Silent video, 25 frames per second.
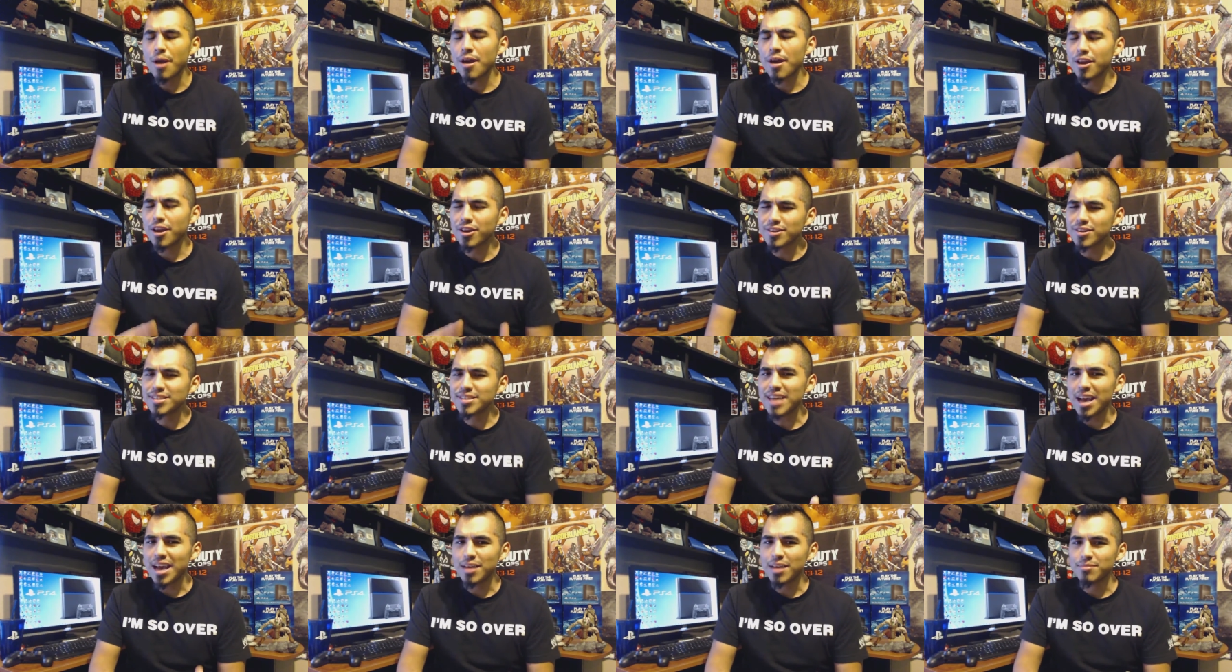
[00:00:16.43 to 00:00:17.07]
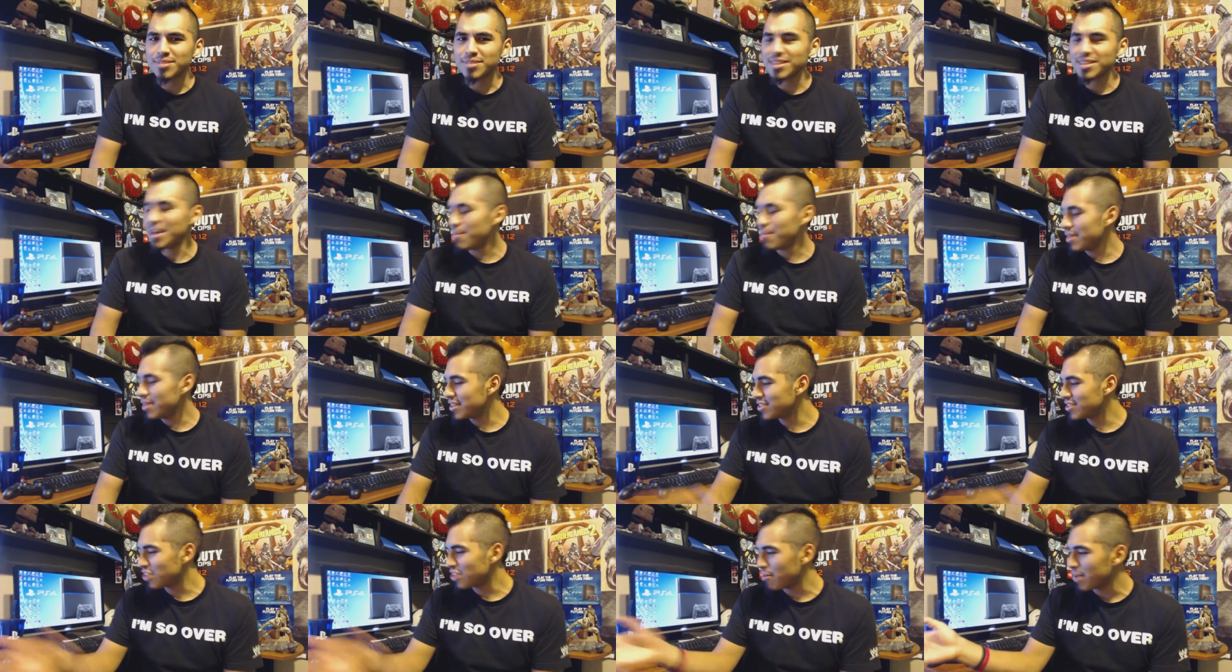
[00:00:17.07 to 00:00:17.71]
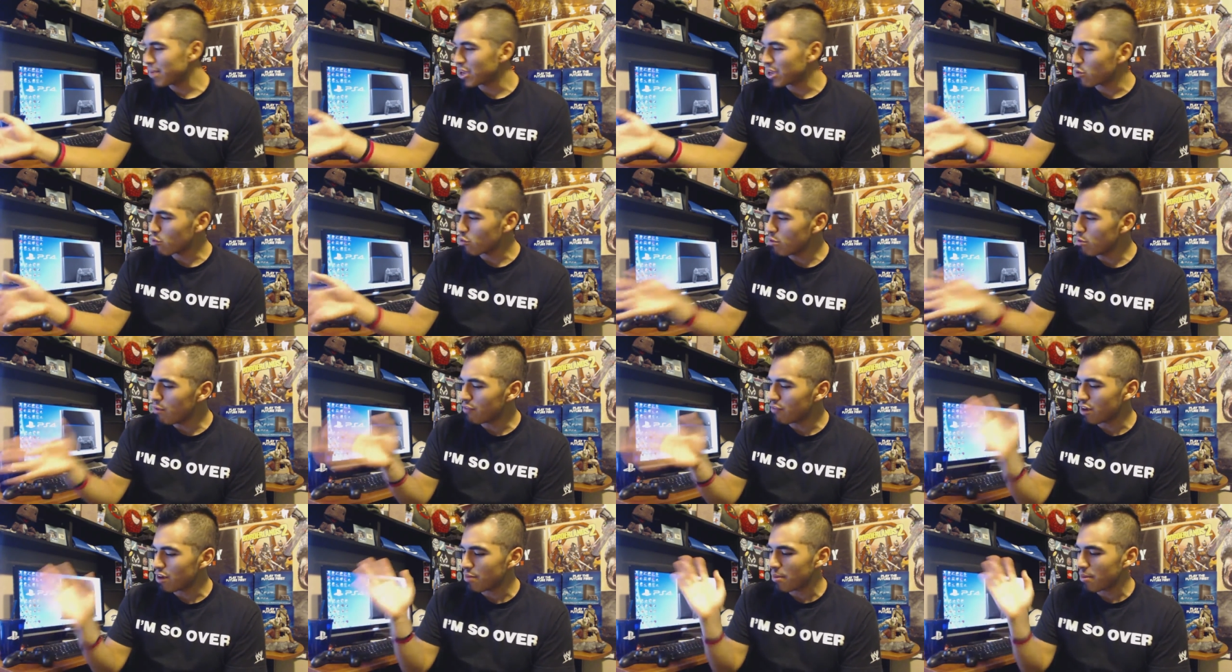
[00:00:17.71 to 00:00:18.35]
Good times. I'm about to start making room
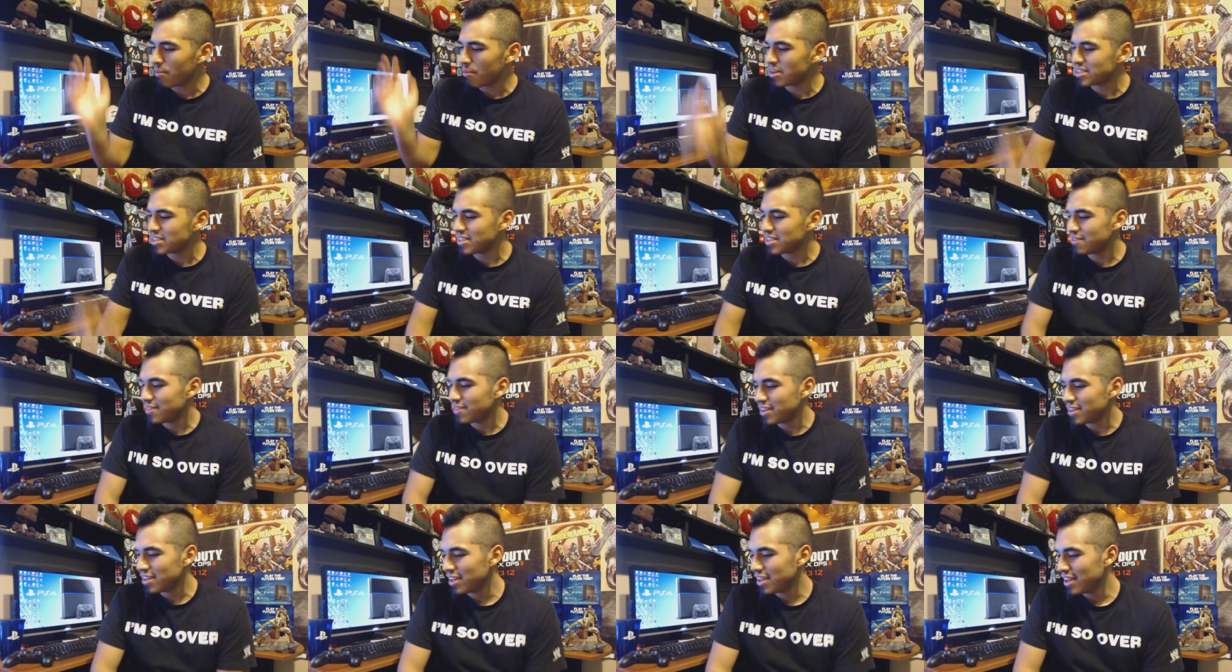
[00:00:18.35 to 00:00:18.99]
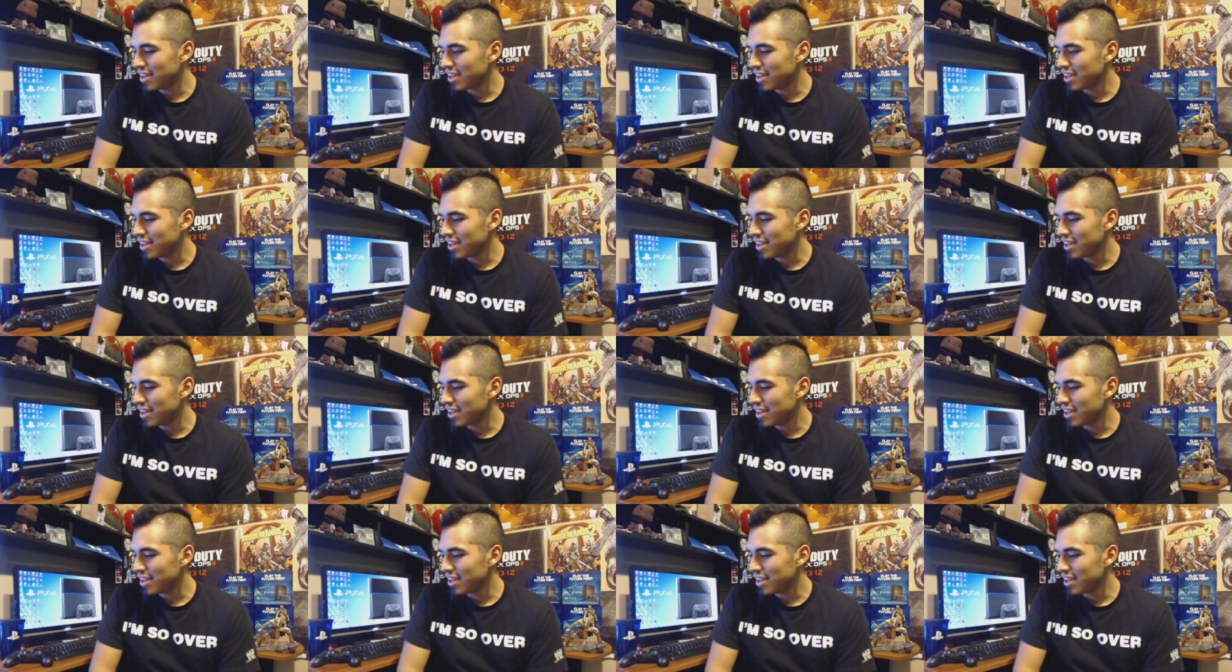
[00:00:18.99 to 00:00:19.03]
over here by my TV.